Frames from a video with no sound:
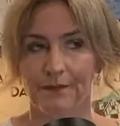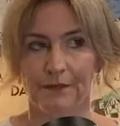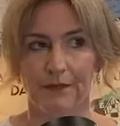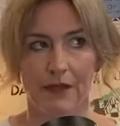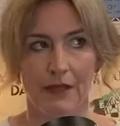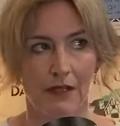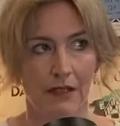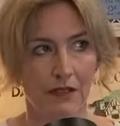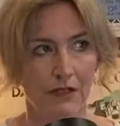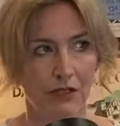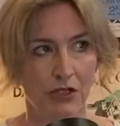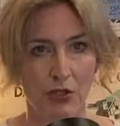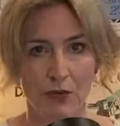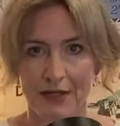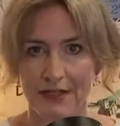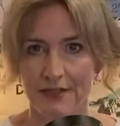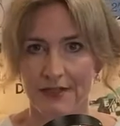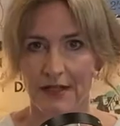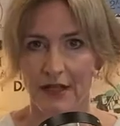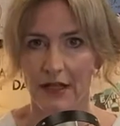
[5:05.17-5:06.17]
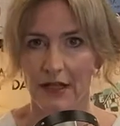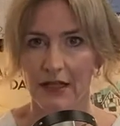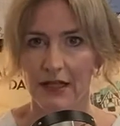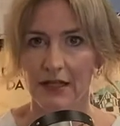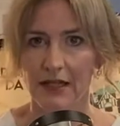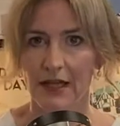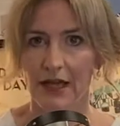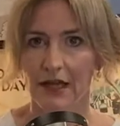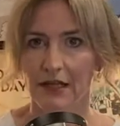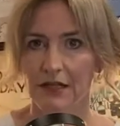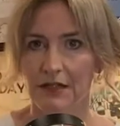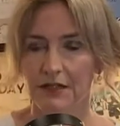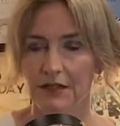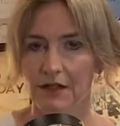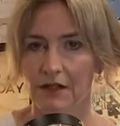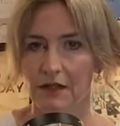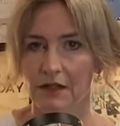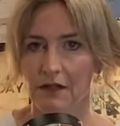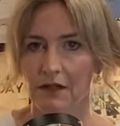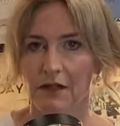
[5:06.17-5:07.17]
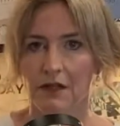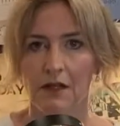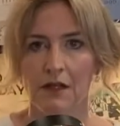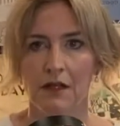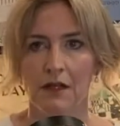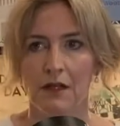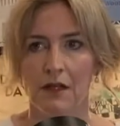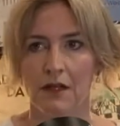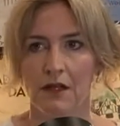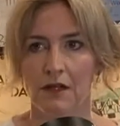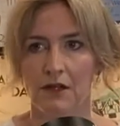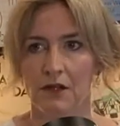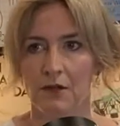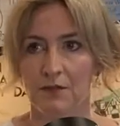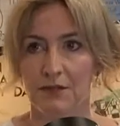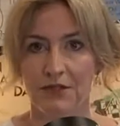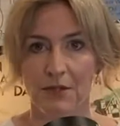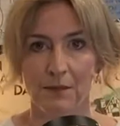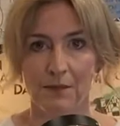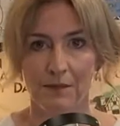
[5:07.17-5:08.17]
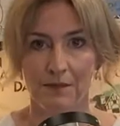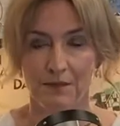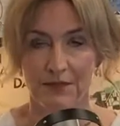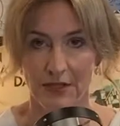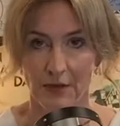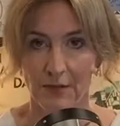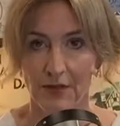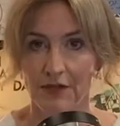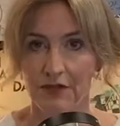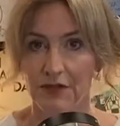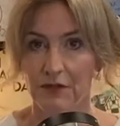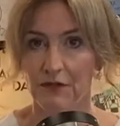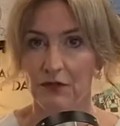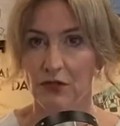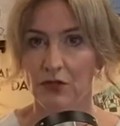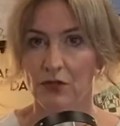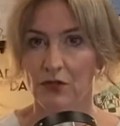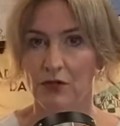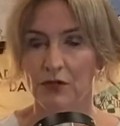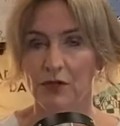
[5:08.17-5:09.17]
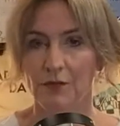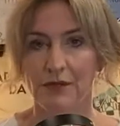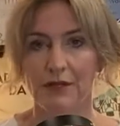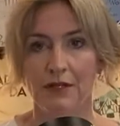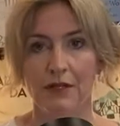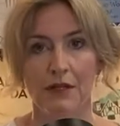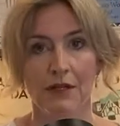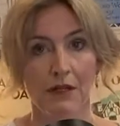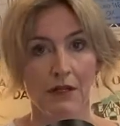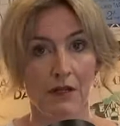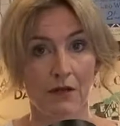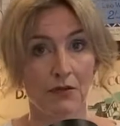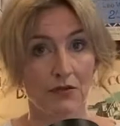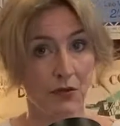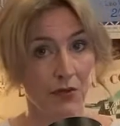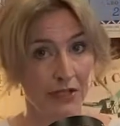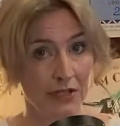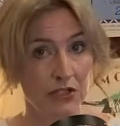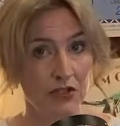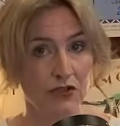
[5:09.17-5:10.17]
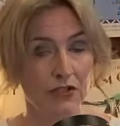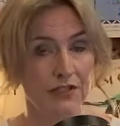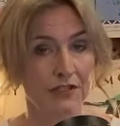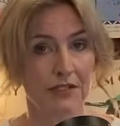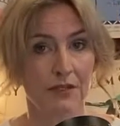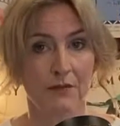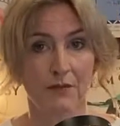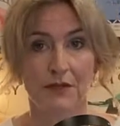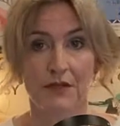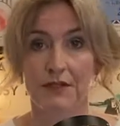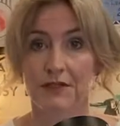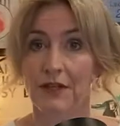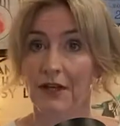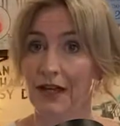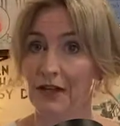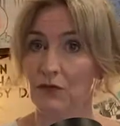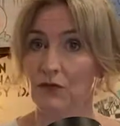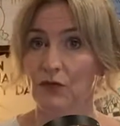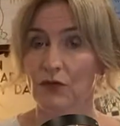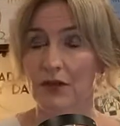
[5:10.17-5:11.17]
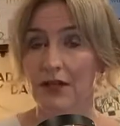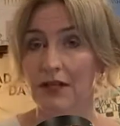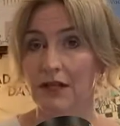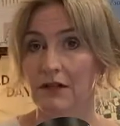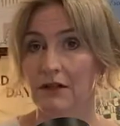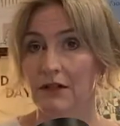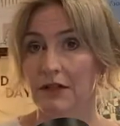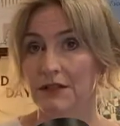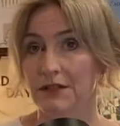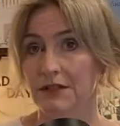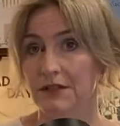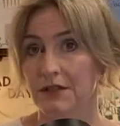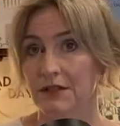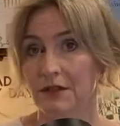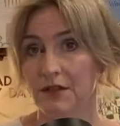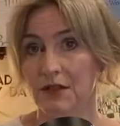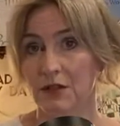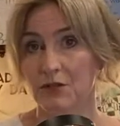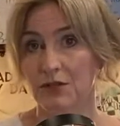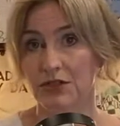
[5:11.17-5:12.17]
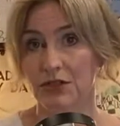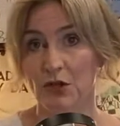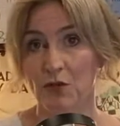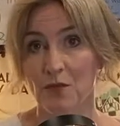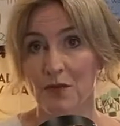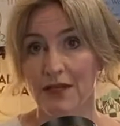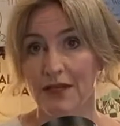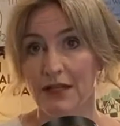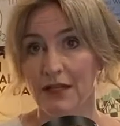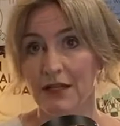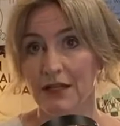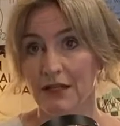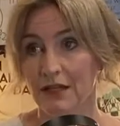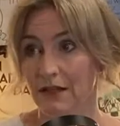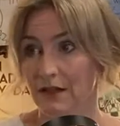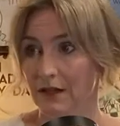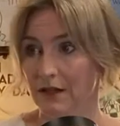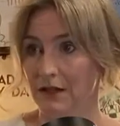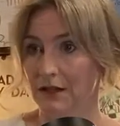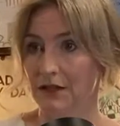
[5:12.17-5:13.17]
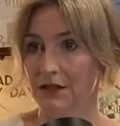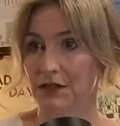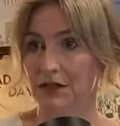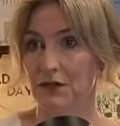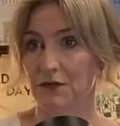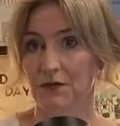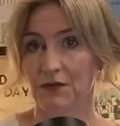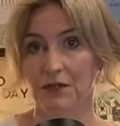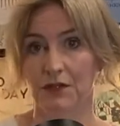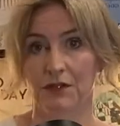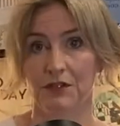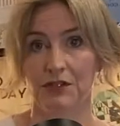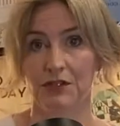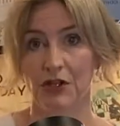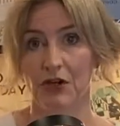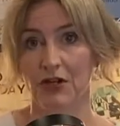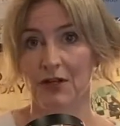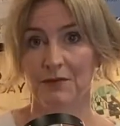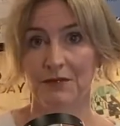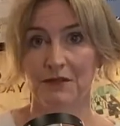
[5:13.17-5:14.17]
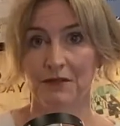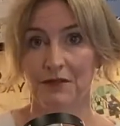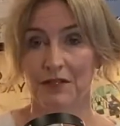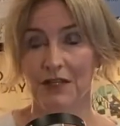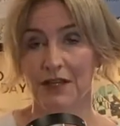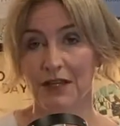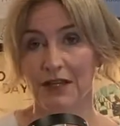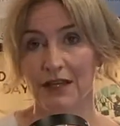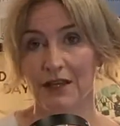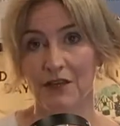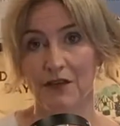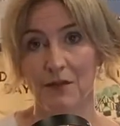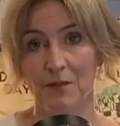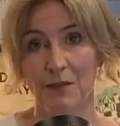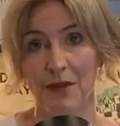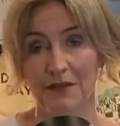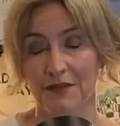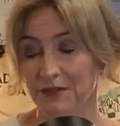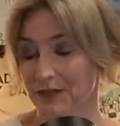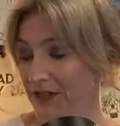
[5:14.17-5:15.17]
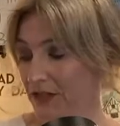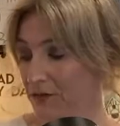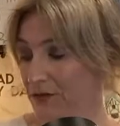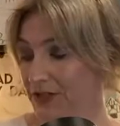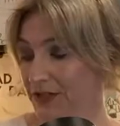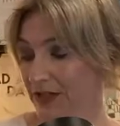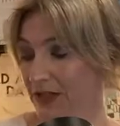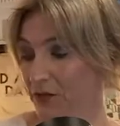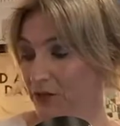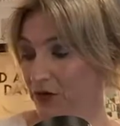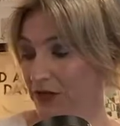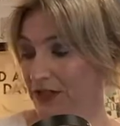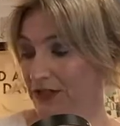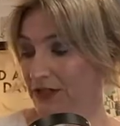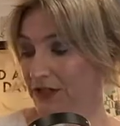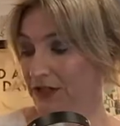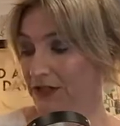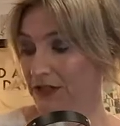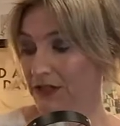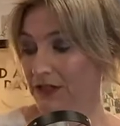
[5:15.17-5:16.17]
In USA, Canada, some parts of Europe. It was quite interesting because I hadn't realised that there were so many different times of the year that Mother's Day was celebrated.